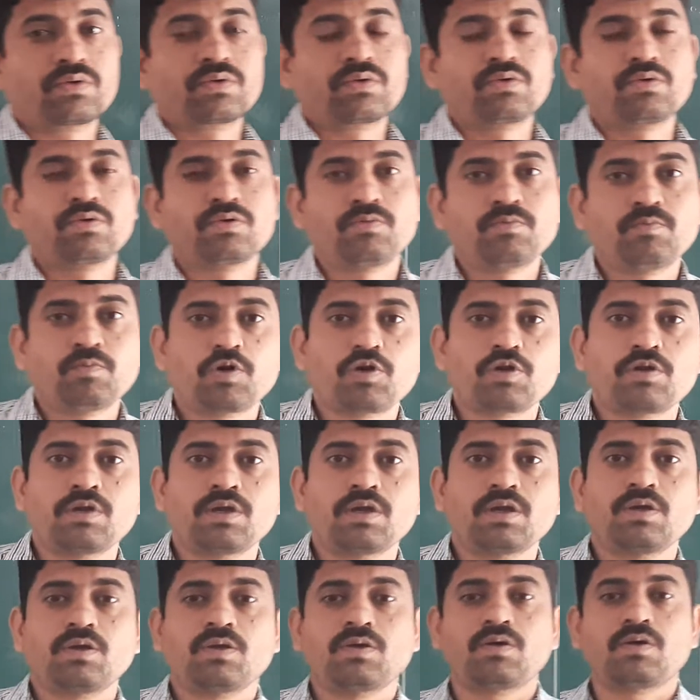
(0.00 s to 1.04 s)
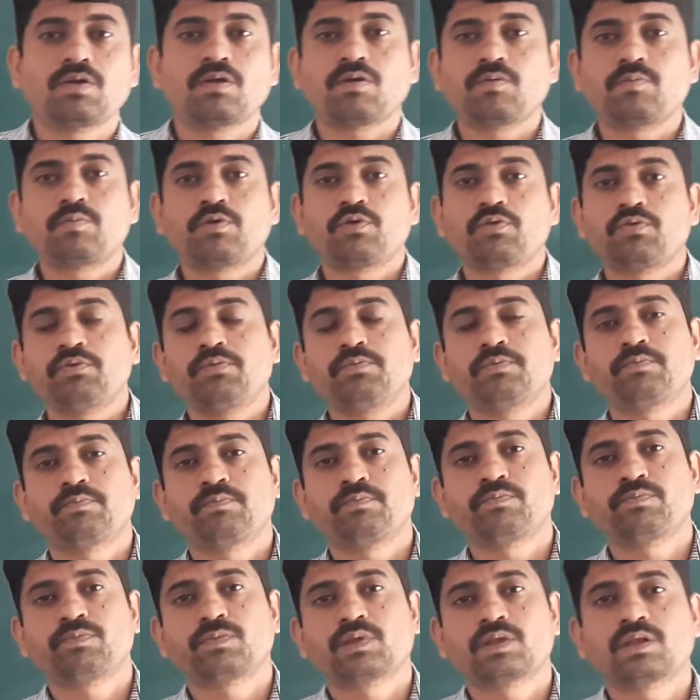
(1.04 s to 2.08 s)
Good morning, all of you.
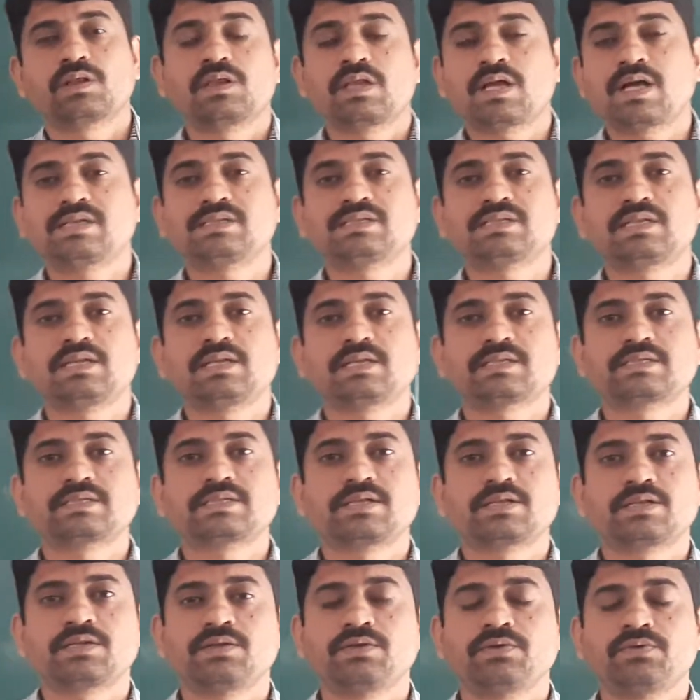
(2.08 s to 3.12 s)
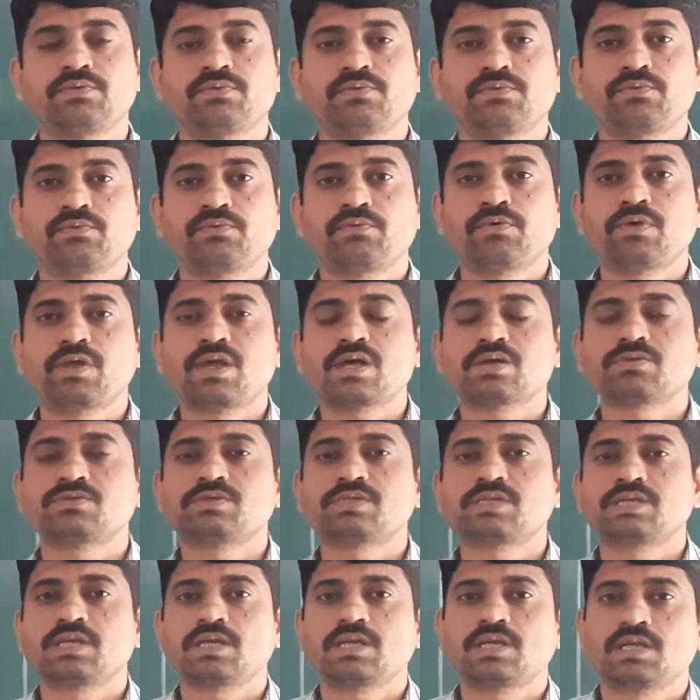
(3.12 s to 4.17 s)
Last lecture we have
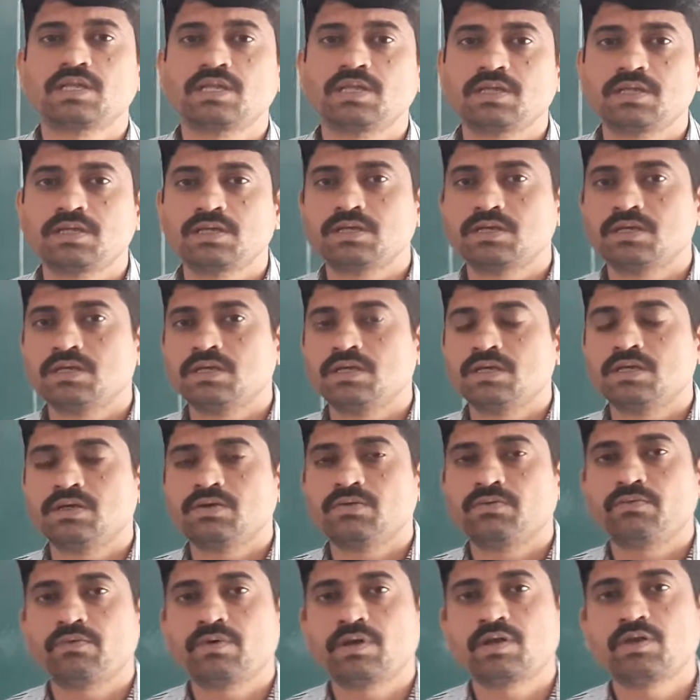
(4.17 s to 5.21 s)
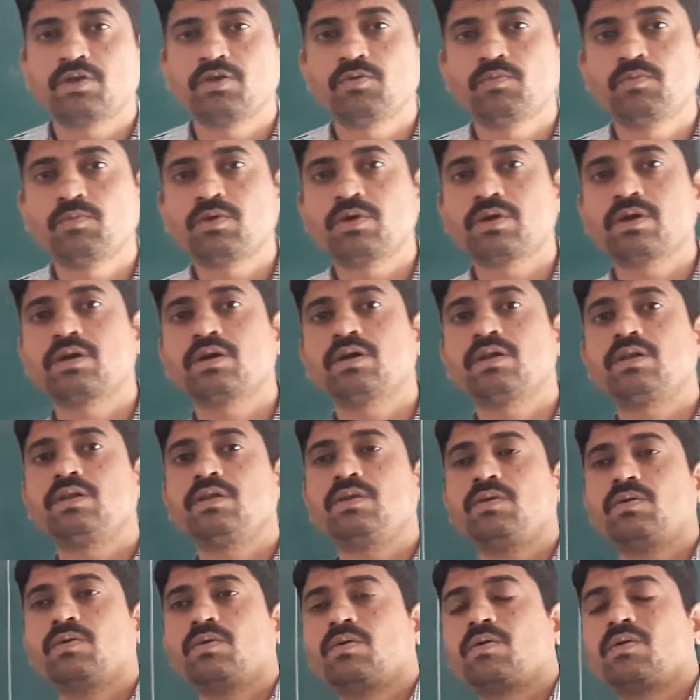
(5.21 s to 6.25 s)
seen one
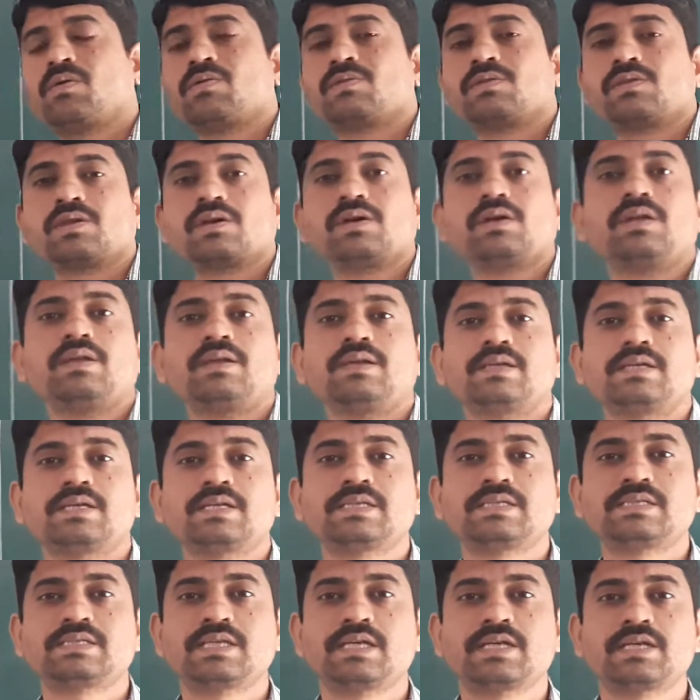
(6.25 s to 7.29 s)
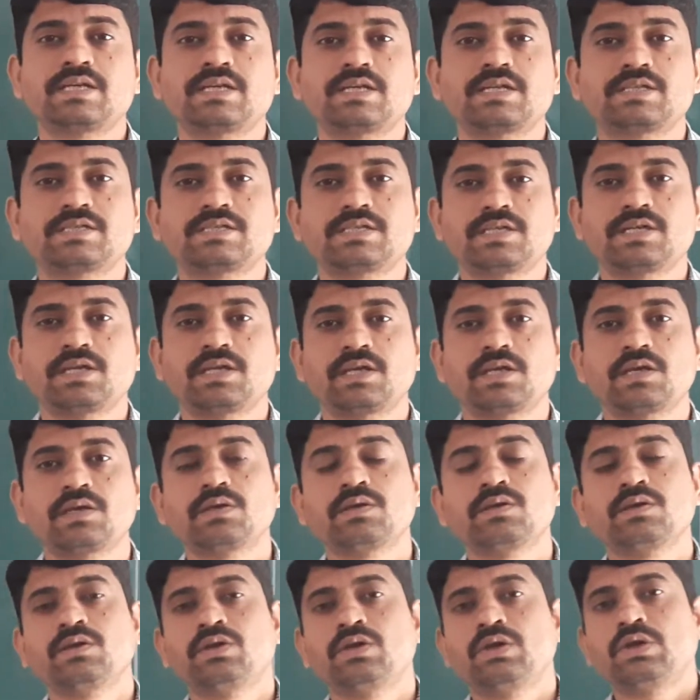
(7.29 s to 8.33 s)
numerical on the eccentricity.
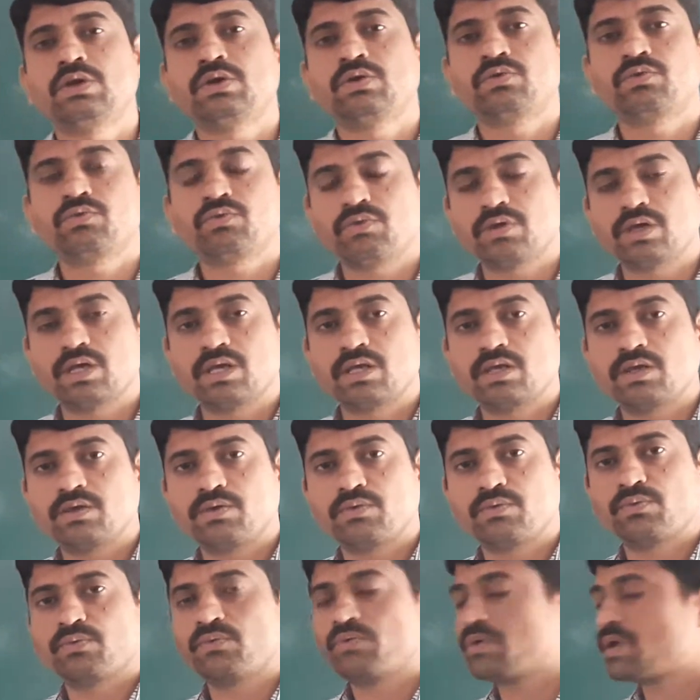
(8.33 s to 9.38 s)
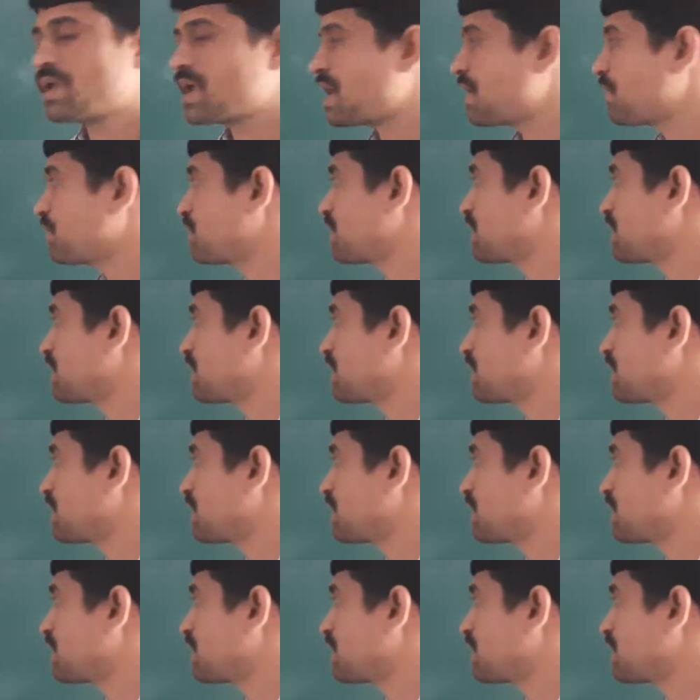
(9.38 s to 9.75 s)
Today we have